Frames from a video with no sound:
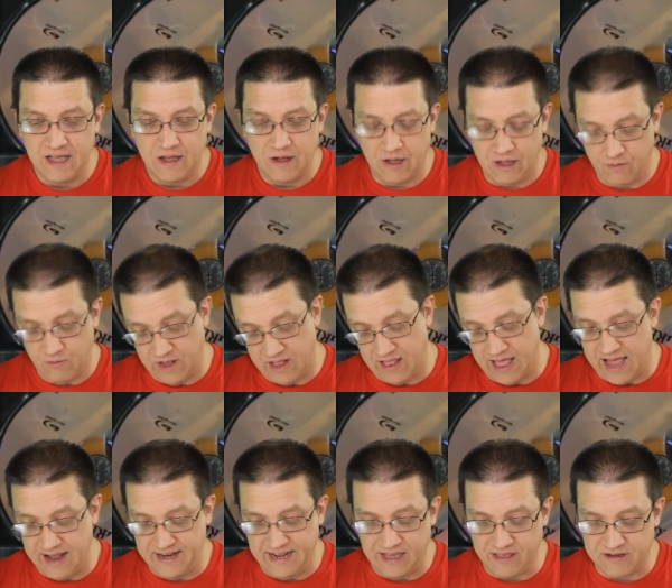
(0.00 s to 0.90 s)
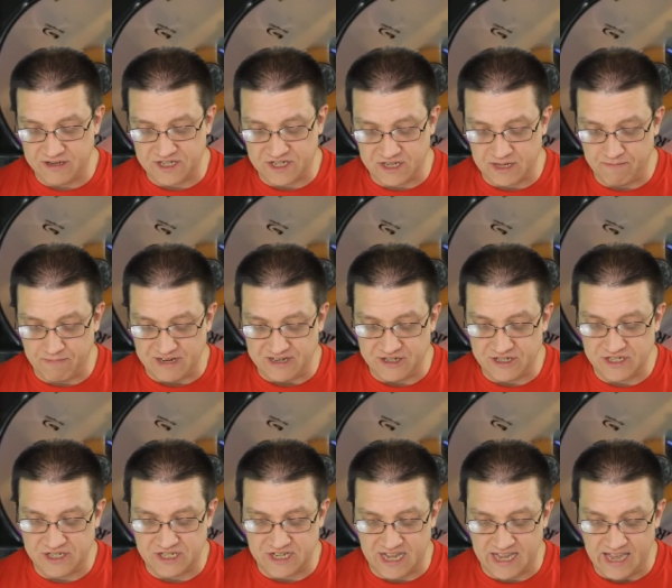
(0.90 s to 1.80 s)
uh, well, on the other slip, I should
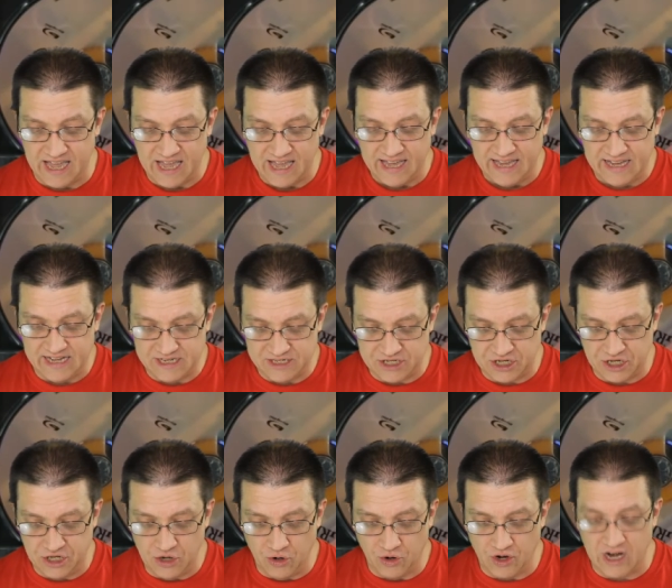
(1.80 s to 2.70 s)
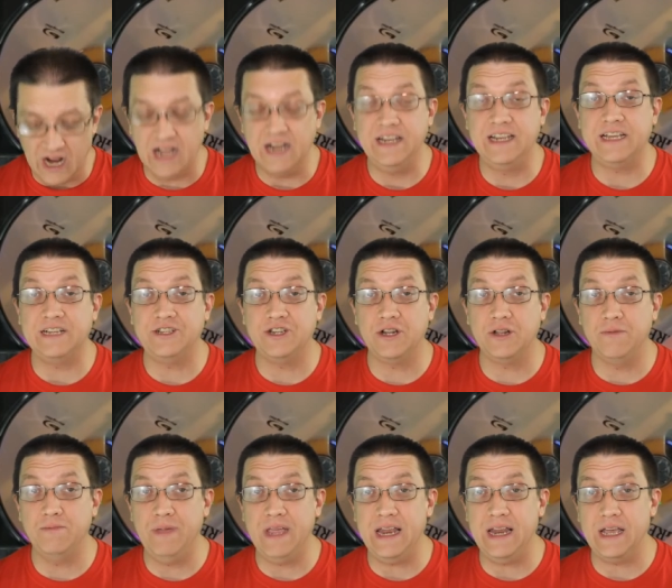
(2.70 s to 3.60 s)
say, is your uh, digital
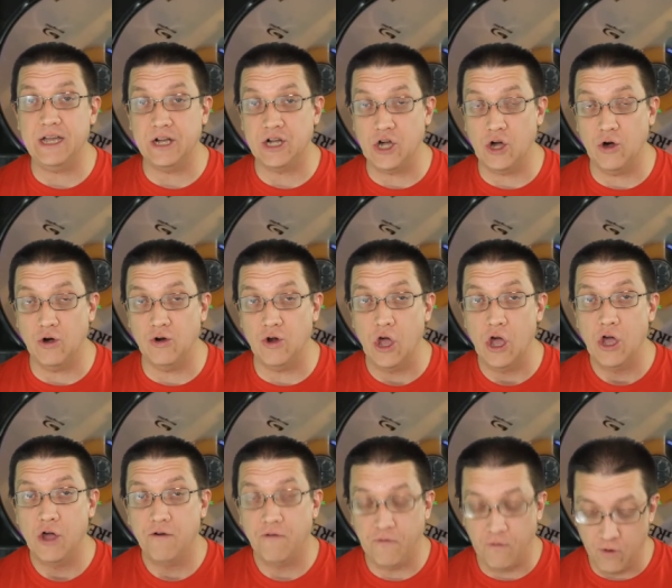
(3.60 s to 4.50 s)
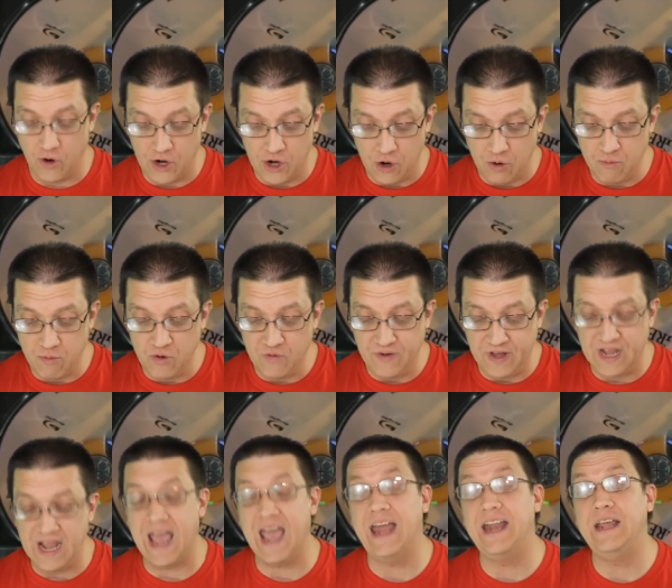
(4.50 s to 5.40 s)
media code for your
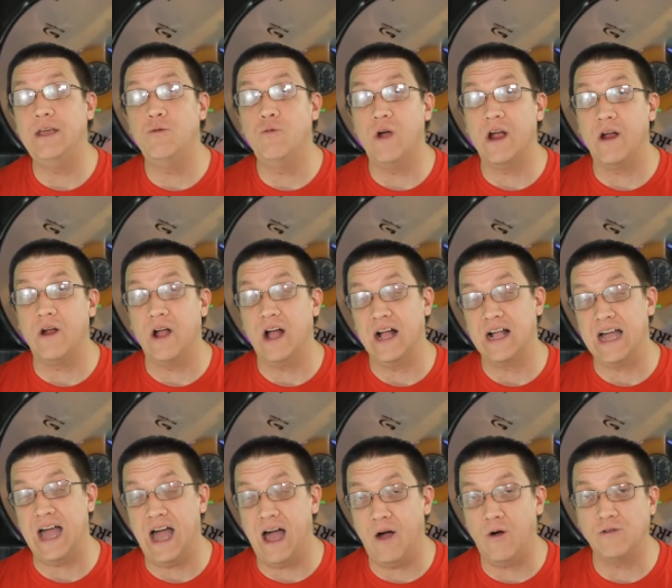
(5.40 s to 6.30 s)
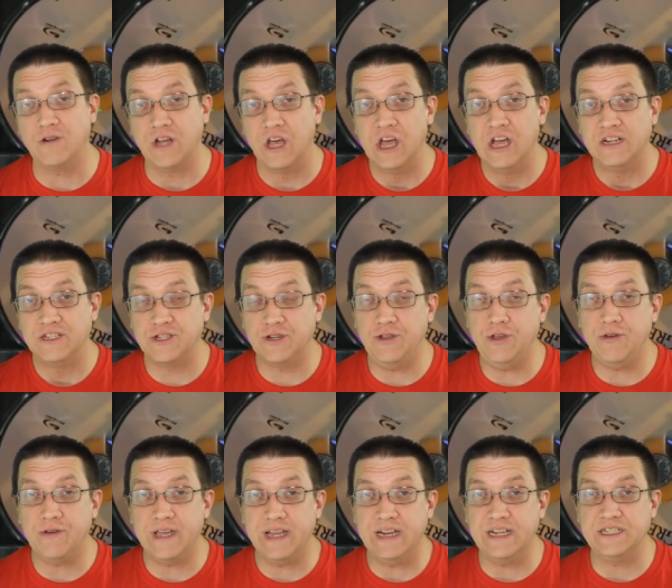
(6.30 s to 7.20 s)
Movie Anywhere account, so you
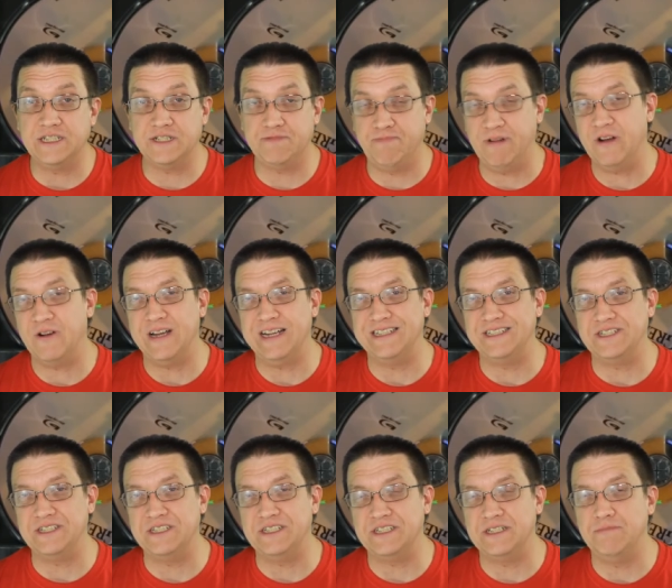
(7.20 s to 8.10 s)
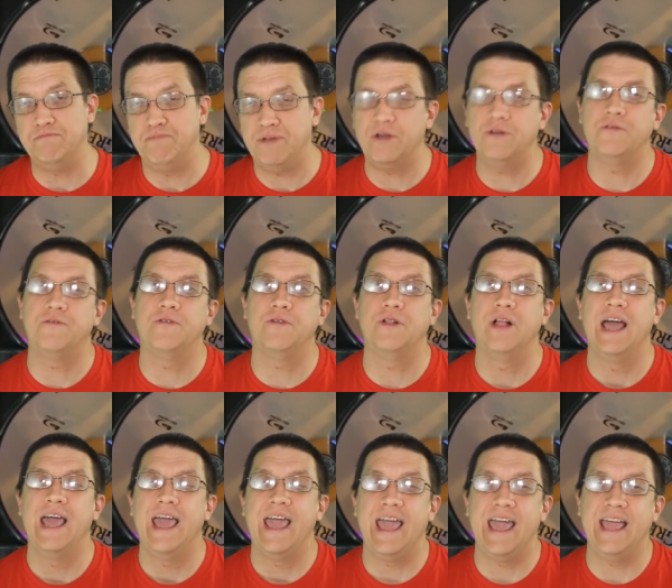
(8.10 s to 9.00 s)
can experience this in beautiful
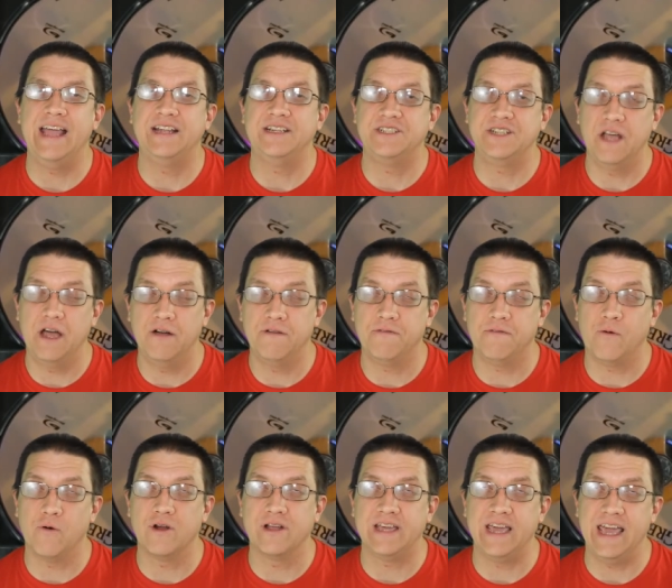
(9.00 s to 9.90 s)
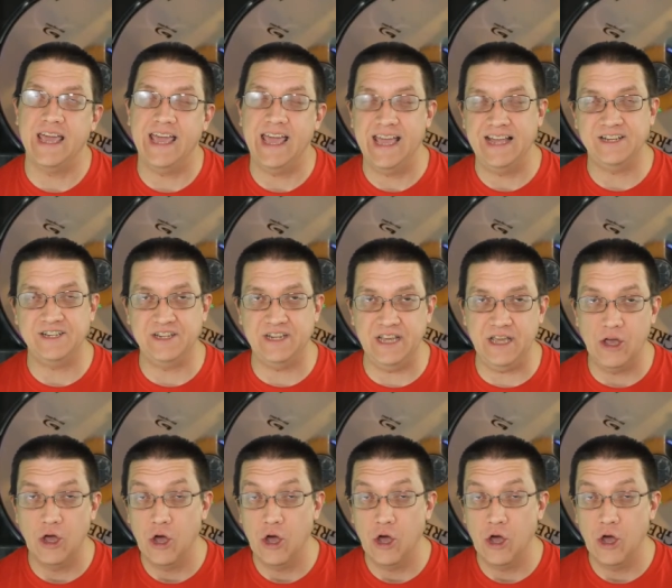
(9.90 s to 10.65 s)
H, uh, four K H D